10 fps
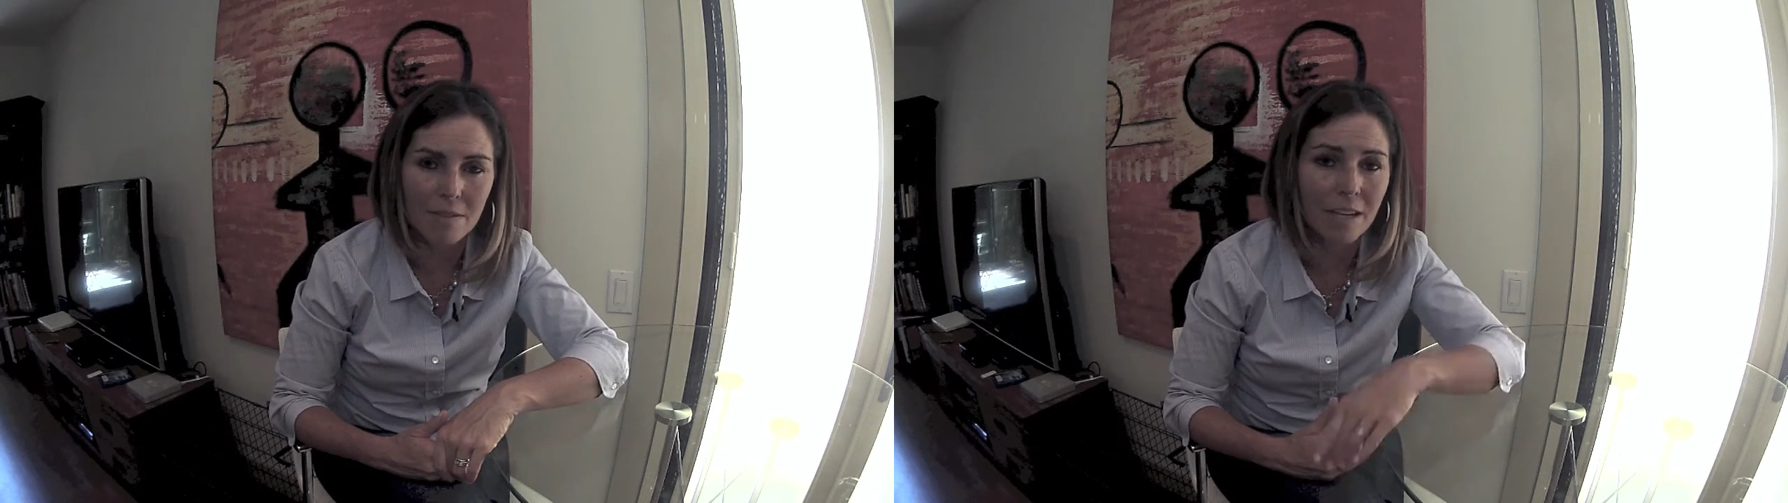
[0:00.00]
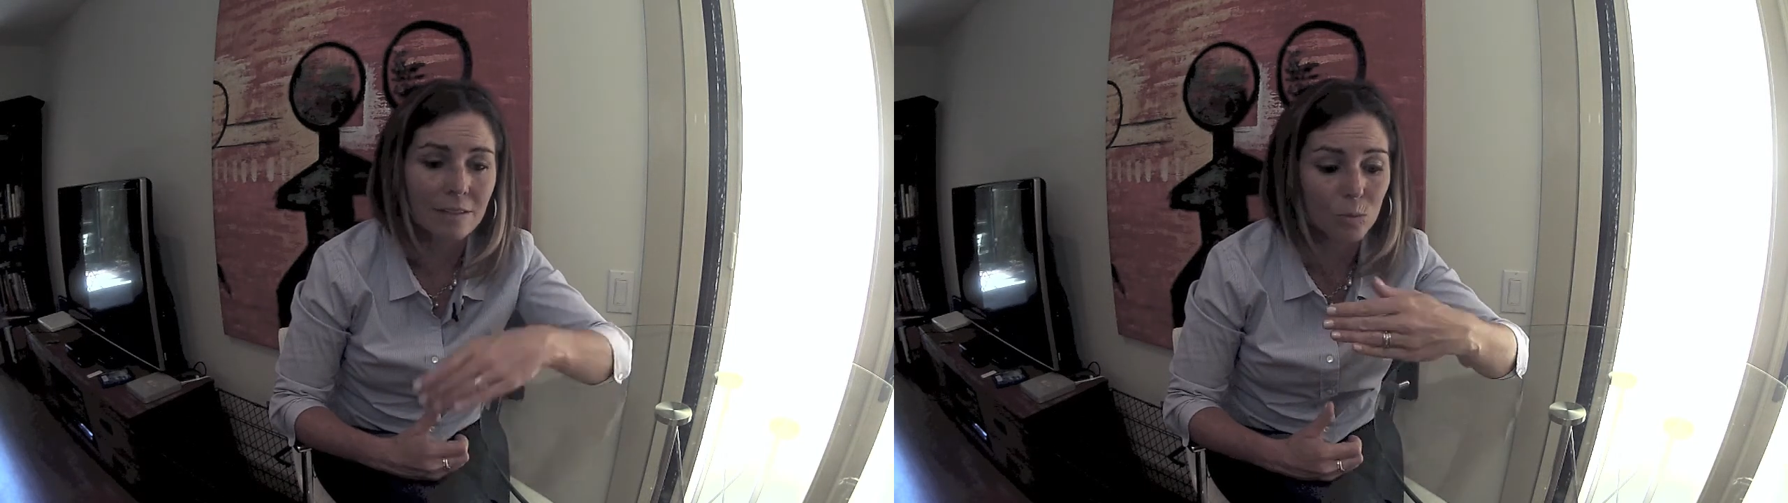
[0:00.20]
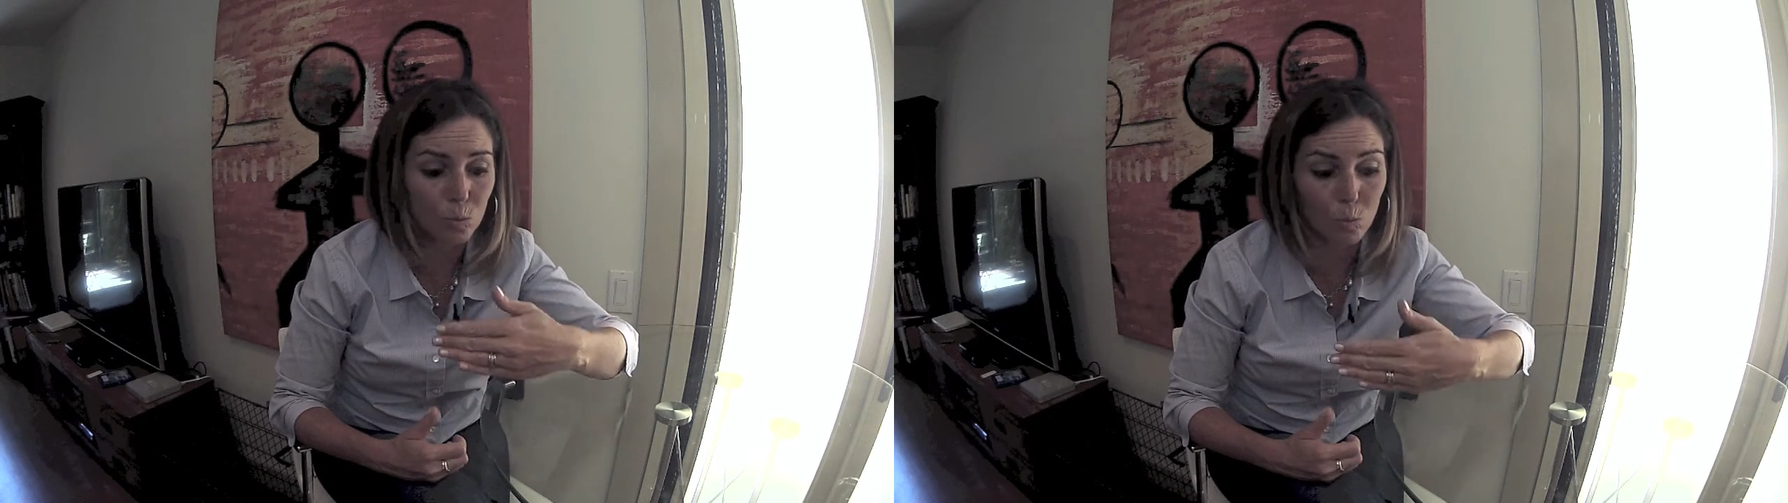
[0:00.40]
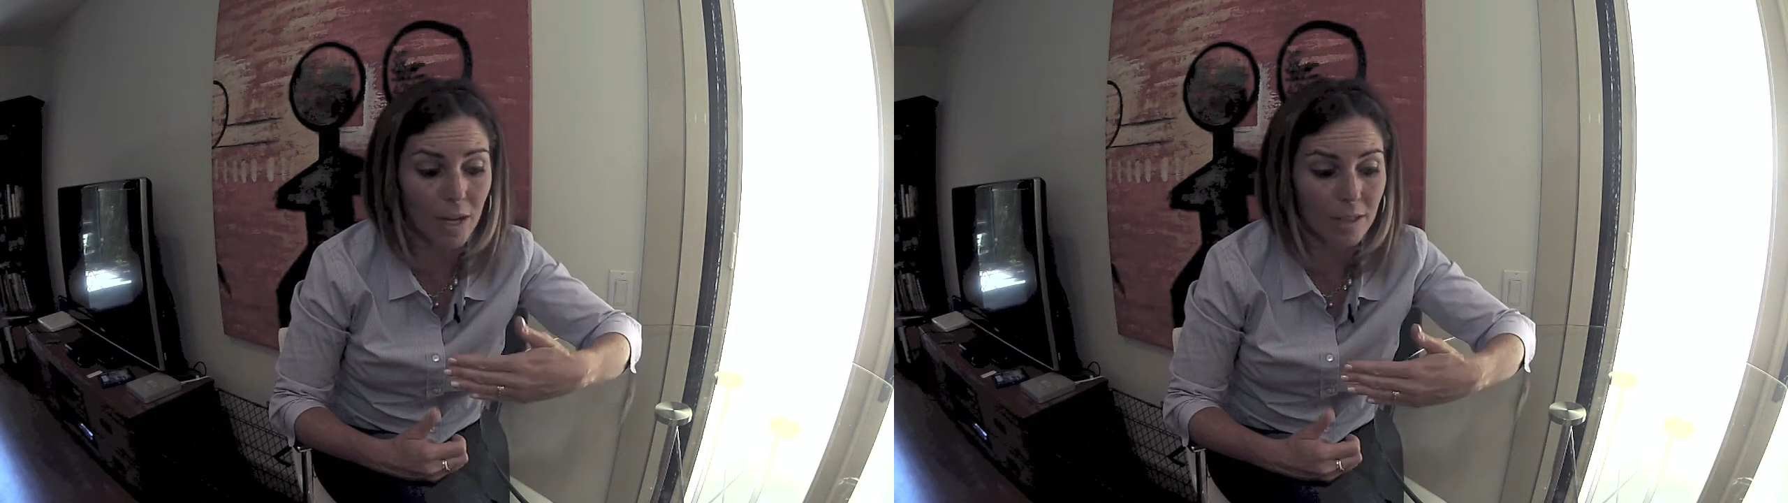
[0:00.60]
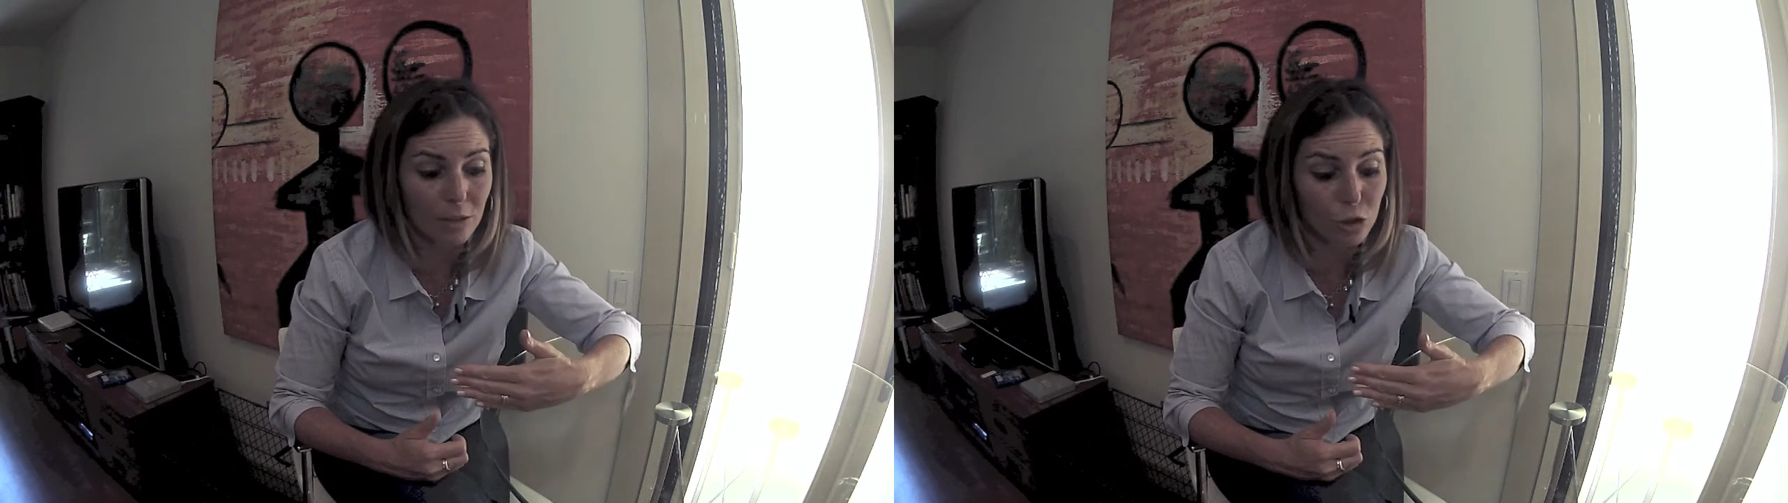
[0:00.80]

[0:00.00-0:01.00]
That's what